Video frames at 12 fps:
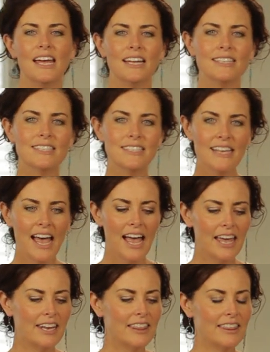
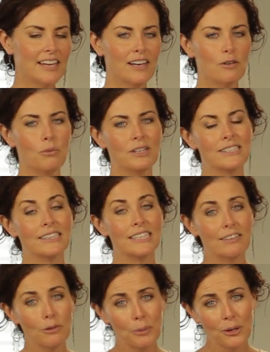instead think what's
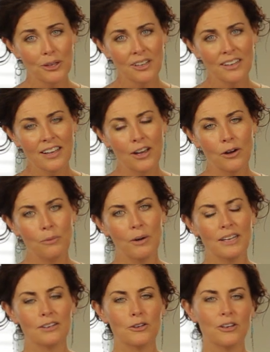livable,
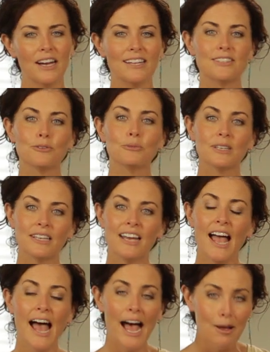what creates a really
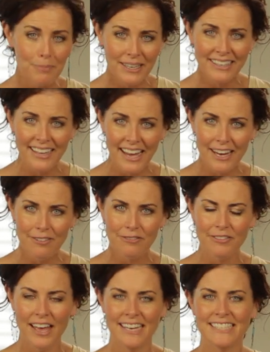happy
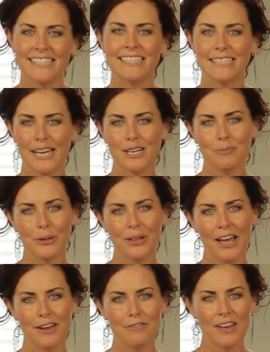life and a sustainable
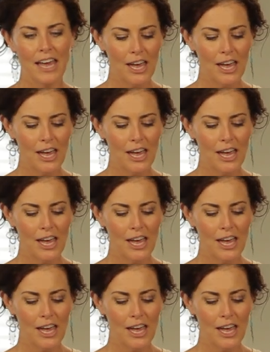life.